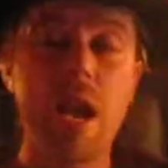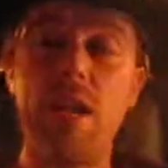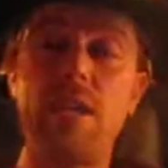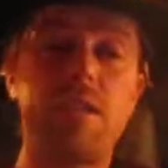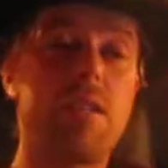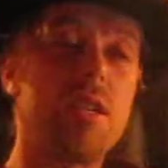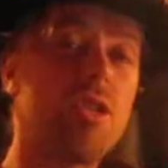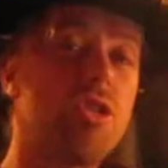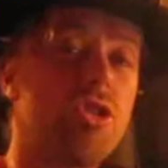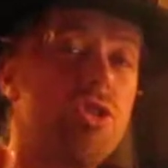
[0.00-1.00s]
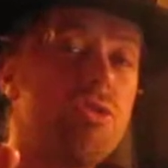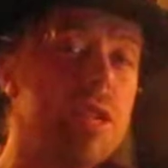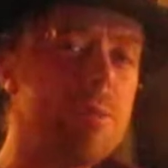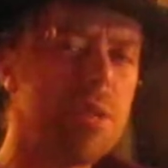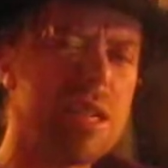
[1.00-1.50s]
And it's an
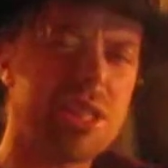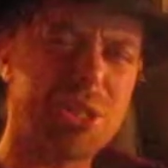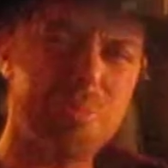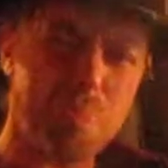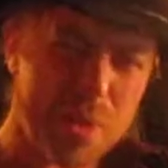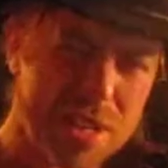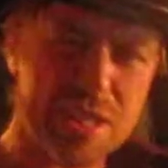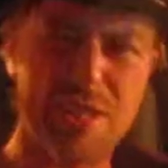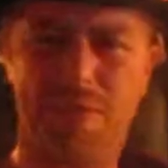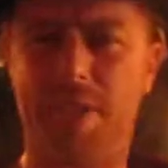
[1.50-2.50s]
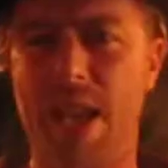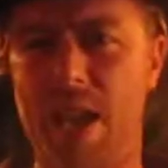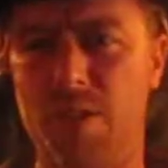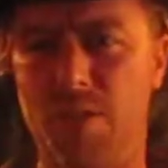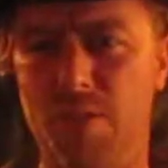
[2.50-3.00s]
extremely expensive
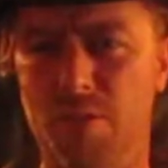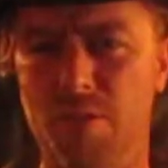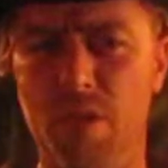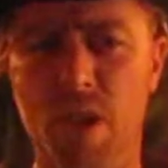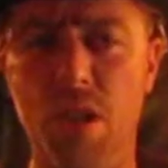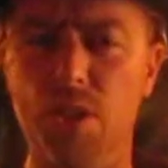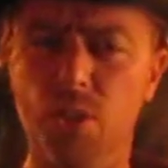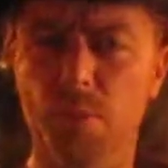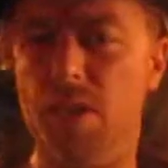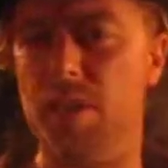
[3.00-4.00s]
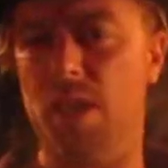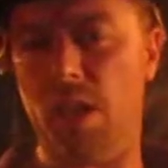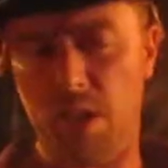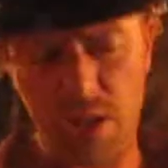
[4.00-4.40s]
tax, too. Juminze.